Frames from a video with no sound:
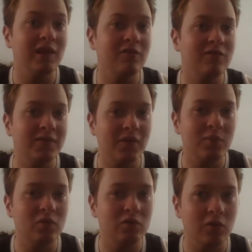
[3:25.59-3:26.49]
if
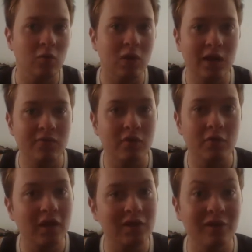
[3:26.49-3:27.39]
Liverpool do what every
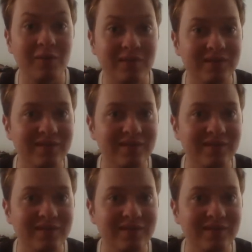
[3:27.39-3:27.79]
other club